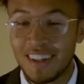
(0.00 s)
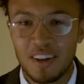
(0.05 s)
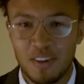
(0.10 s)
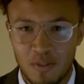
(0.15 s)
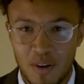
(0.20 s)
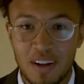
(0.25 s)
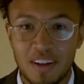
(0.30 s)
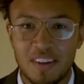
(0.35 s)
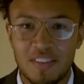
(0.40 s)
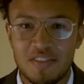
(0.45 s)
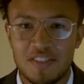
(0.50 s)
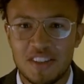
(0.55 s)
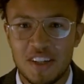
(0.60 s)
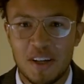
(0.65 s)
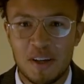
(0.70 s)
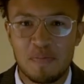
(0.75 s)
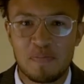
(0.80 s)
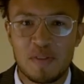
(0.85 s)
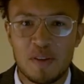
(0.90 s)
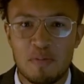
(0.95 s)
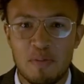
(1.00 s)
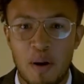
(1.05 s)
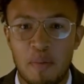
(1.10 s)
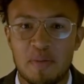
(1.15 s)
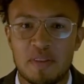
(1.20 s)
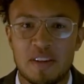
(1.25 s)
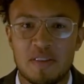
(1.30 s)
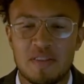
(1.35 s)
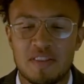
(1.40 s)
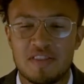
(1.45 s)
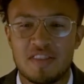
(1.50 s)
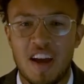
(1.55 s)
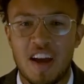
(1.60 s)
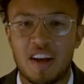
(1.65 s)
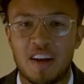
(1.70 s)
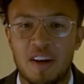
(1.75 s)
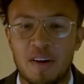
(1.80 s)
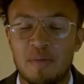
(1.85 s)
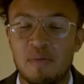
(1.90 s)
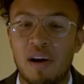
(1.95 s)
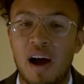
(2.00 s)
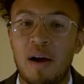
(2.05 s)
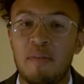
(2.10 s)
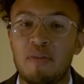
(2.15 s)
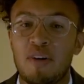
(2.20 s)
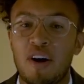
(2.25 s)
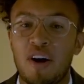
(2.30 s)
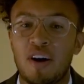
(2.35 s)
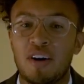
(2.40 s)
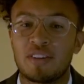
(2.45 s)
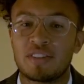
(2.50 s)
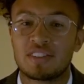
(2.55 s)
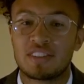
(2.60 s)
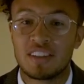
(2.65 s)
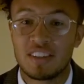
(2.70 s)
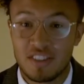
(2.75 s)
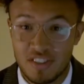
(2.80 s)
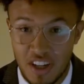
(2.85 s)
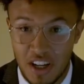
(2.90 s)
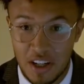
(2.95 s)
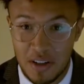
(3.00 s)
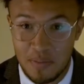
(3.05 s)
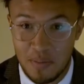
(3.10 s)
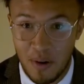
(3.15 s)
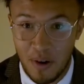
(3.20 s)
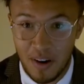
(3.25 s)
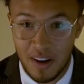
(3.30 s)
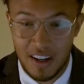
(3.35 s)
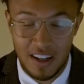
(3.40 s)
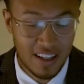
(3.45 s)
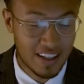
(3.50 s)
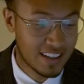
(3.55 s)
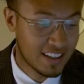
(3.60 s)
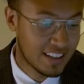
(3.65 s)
Welcome to Property with Jacob. I'm your host, Jacob Walker.